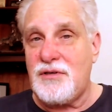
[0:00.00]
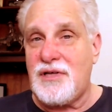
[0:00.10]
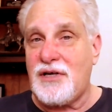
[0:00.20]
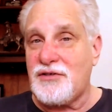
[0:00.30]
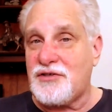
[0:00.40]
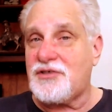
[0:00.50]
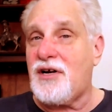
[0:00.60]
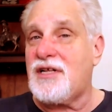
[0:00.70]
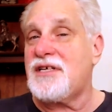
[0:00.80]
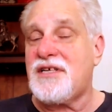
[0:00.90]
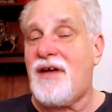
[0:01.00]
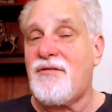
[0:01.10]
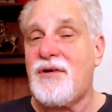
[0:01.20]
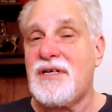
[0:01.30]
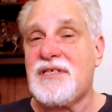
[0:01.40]
that are starting these
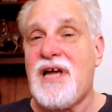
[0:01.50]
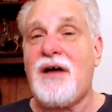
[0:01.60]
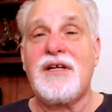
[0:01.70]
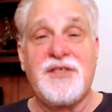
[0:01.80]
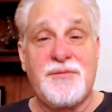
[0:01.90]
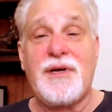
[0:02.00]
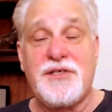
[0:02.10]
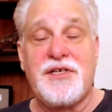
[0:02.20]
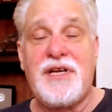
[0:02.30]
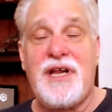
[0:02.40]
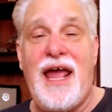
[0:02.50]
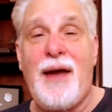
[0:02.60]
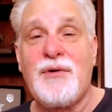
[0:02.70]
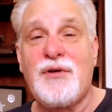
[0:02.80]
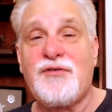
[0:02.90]
heavyweights out, especially in the
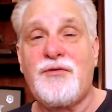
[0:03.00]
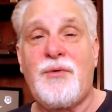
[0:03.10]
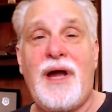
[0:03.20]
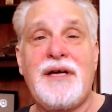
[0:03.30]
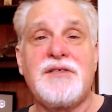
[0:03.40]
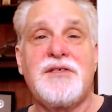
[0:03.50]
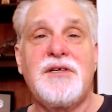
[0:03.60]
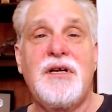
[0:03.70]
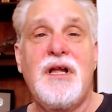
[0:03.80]
amateur ranks,